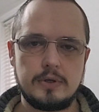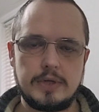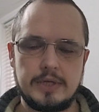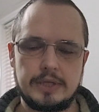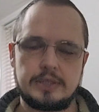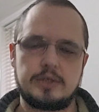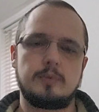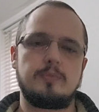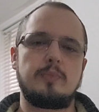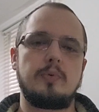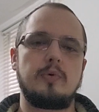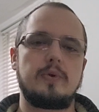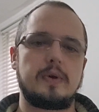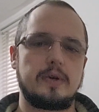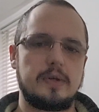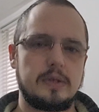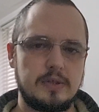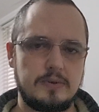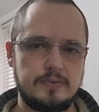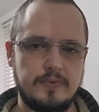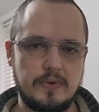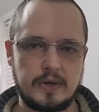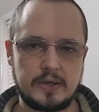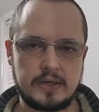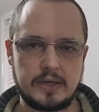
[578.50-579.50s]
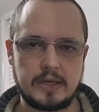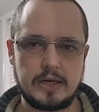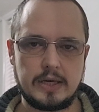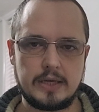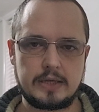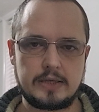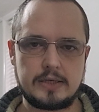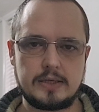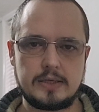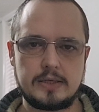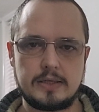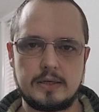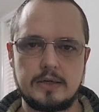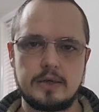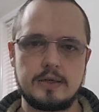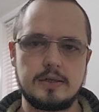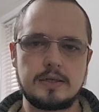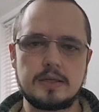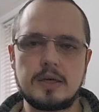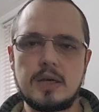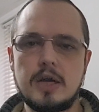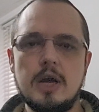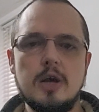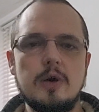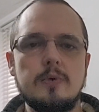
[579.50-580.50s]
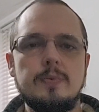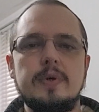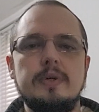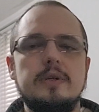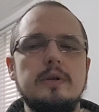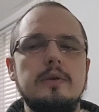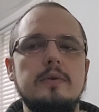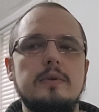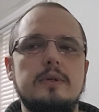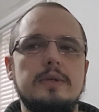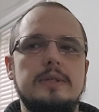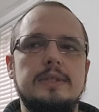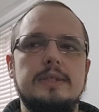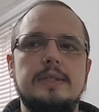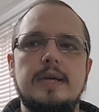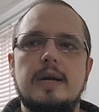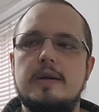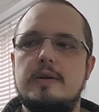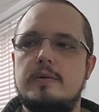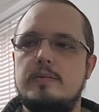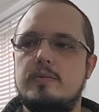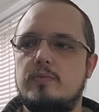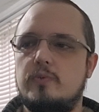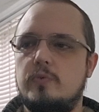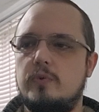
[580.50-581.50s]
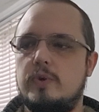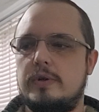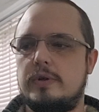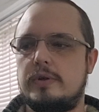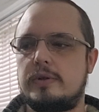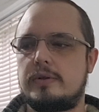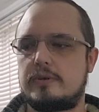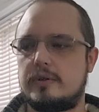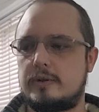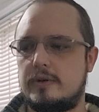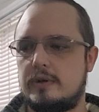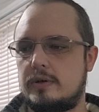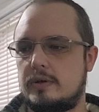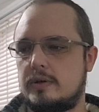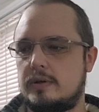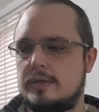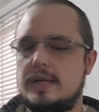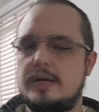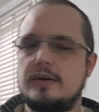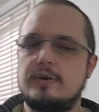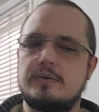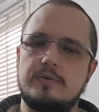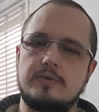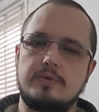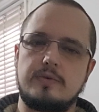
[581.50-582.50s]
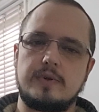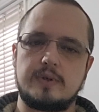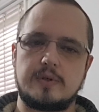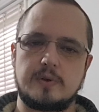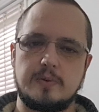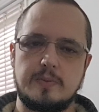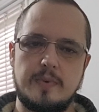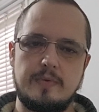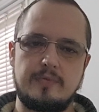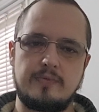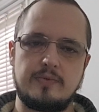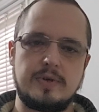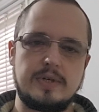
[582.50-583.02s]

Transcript: it's a pointless fucking exercise. We do the same with terrorism.